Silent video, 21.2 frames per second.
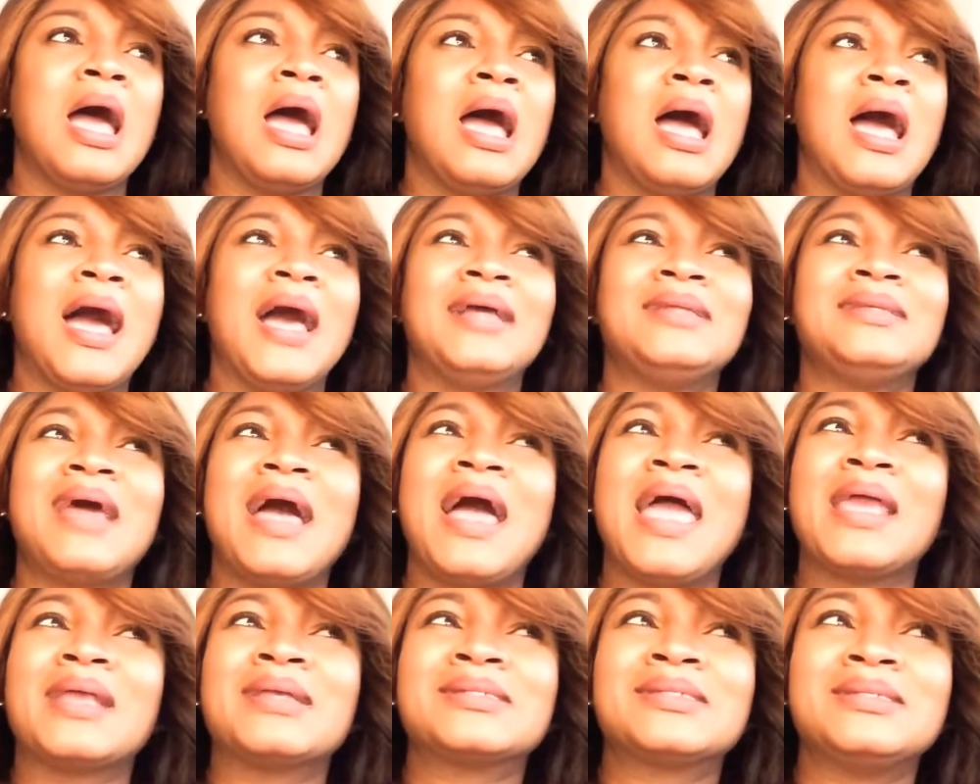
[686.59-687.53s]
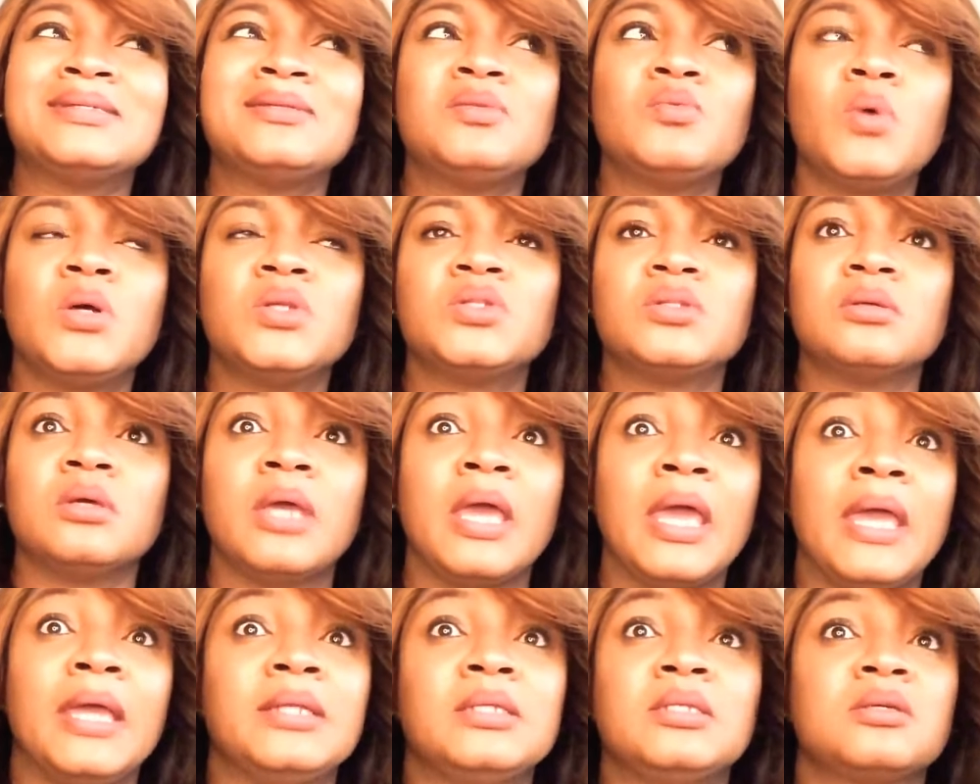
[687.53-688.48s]
And I still want to
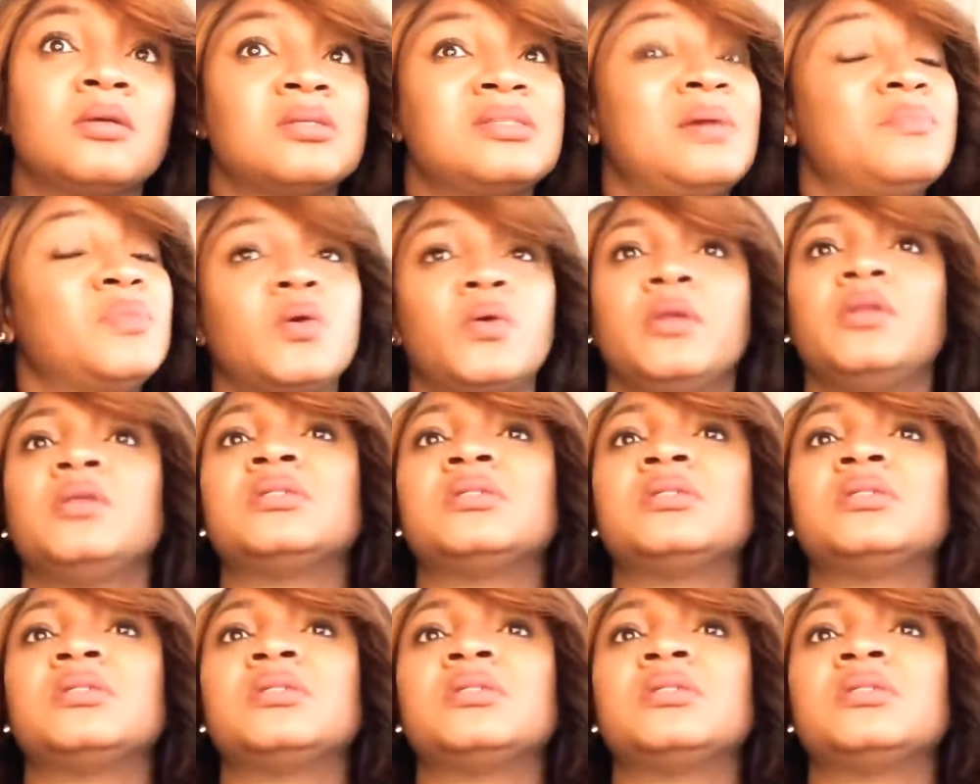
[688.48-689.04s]
end, because I'm not going